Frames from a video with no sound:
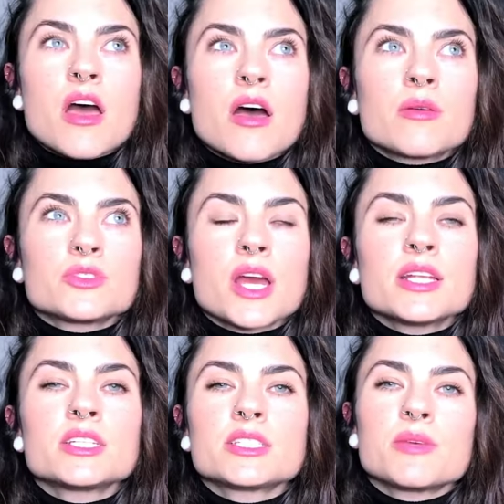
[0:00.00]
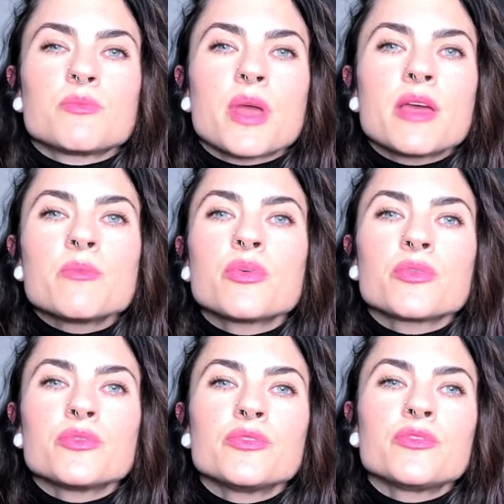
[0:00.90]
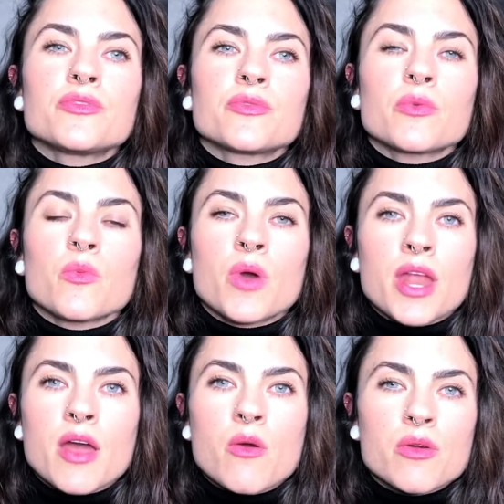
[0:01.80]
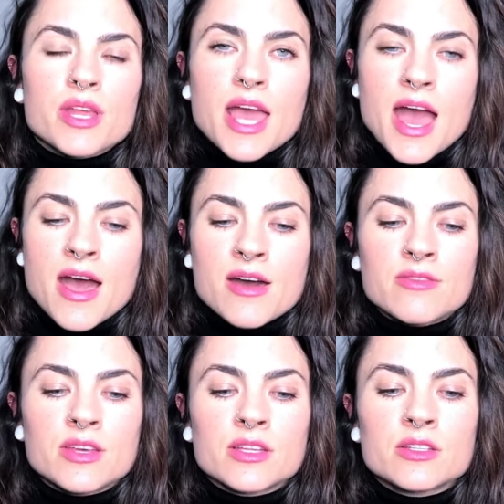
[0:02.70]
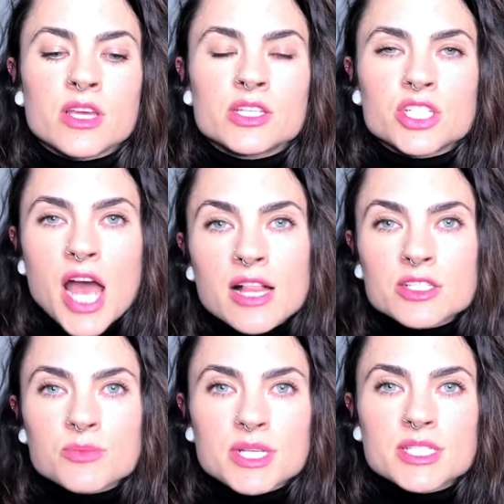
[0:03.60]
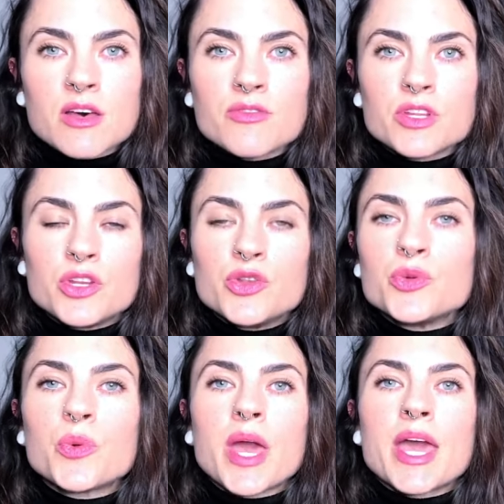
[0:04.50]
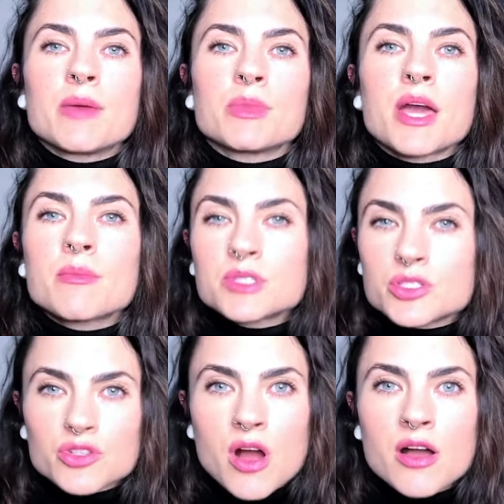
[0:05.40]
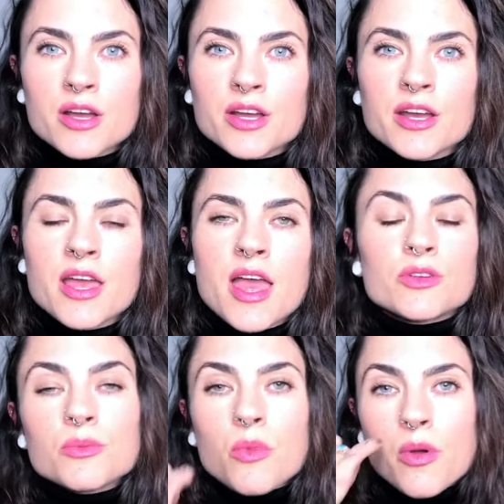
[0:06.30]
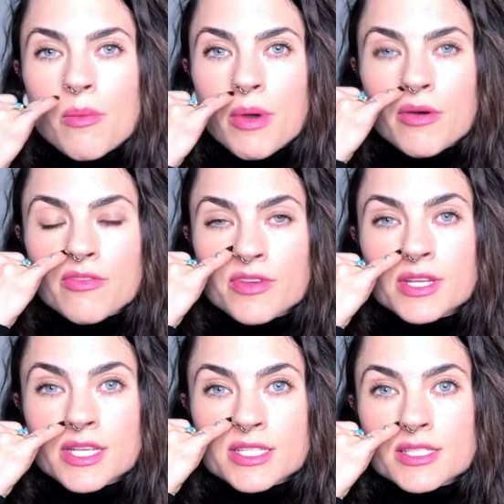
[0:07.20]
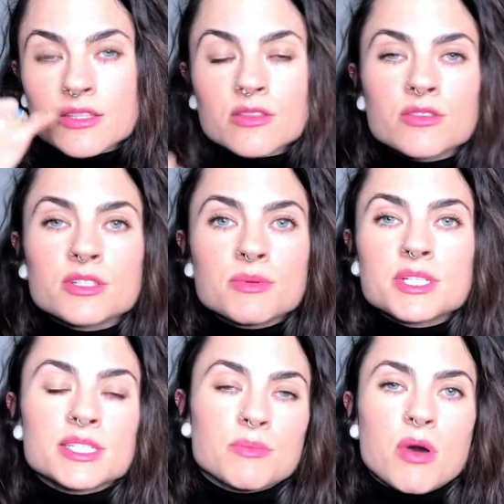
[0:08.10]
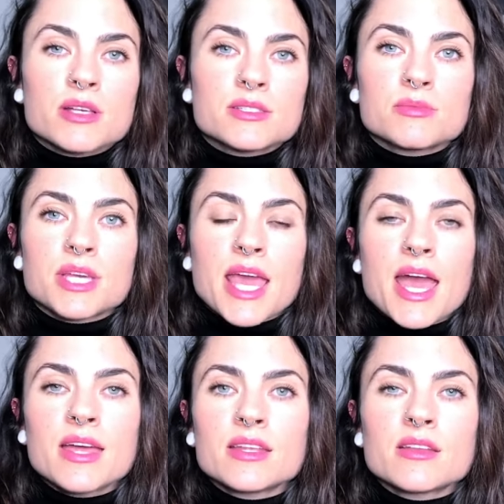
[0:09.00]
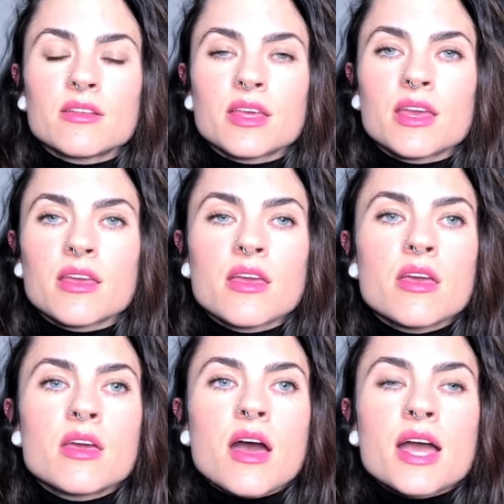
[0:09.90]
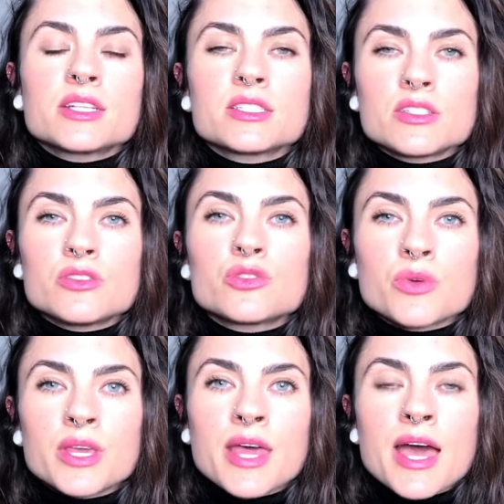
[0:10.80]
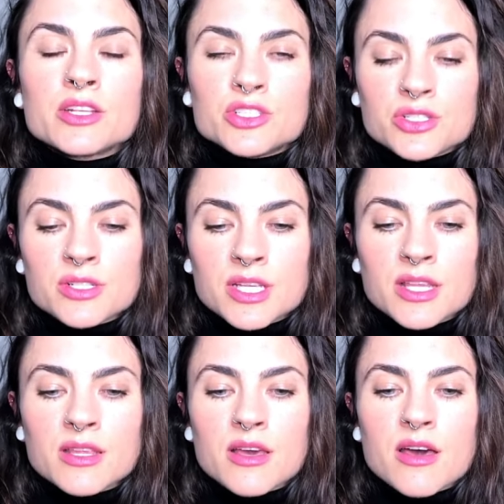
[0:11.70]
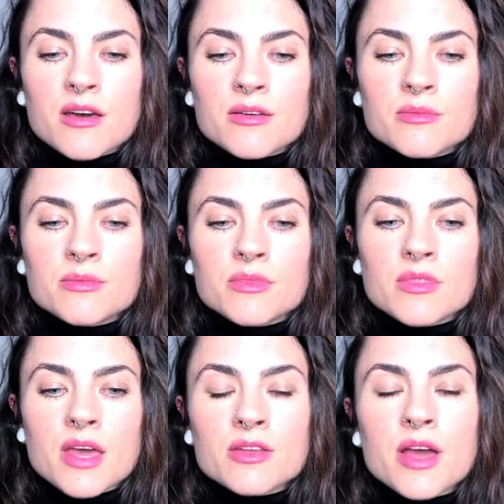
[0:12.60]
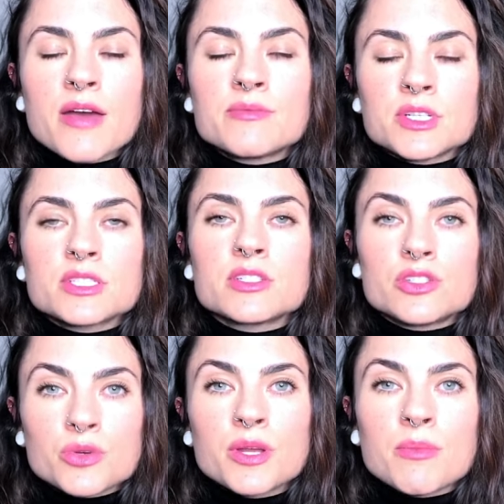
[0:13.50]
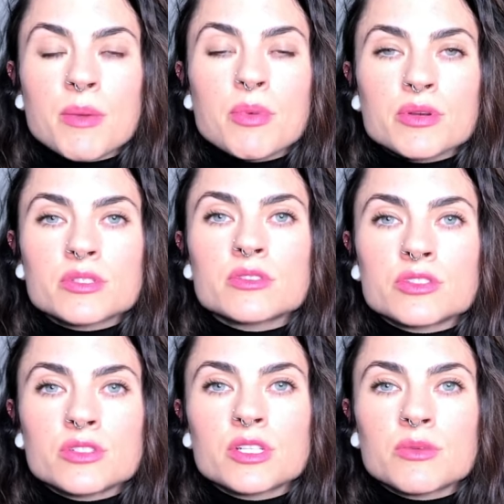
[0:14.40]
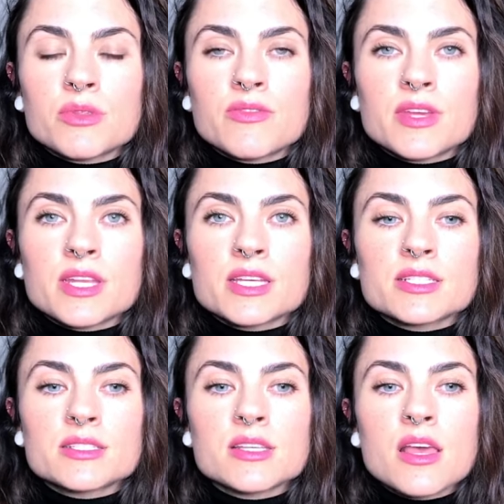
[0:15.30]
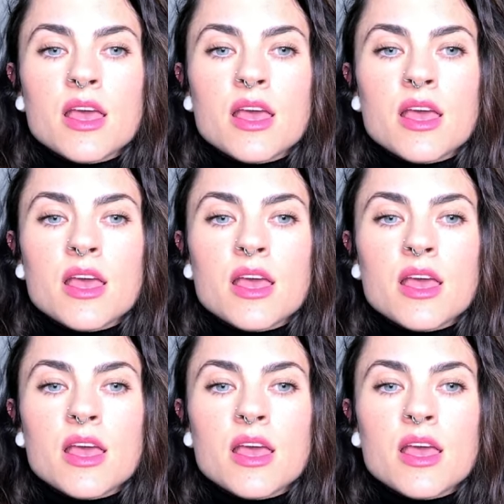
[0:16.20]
um, trying to just improve what I already have and, and challenge myself in a new way and become stronger, learn more about fitness and learn as much as I possibly can. And like, I just enjoy that journey. Um, I, I've just enjoyed my personal journey with fitness.